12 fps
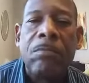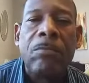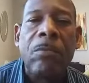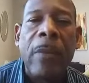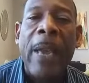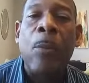
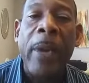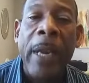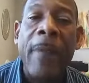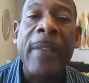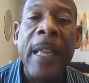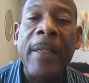And
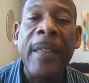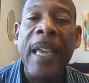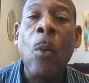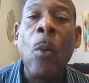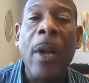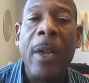whatever that
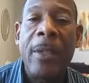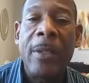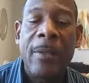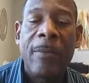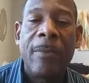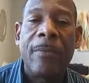thing
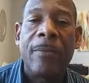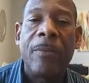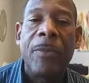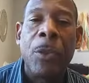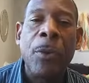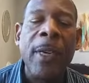was,
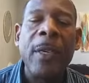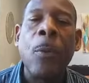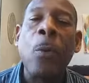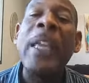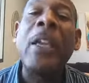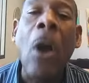you need to
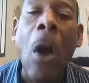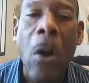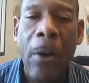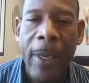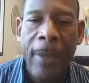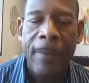
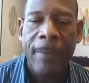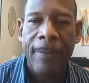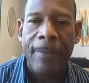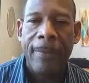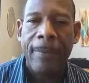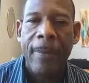recall it
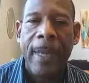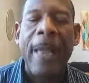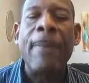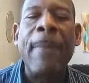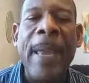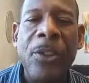
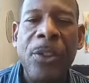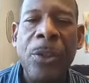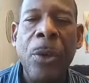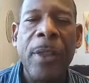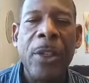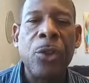and make
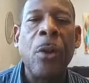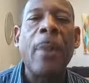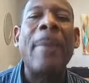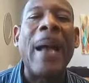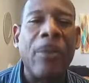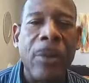sure that you're
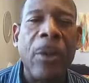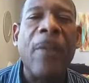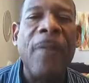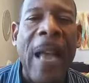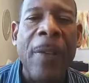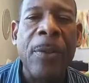about your
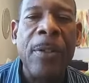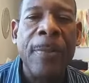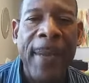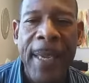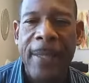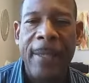Father's
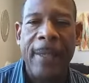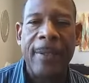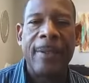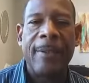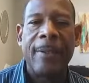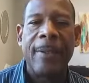
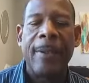business.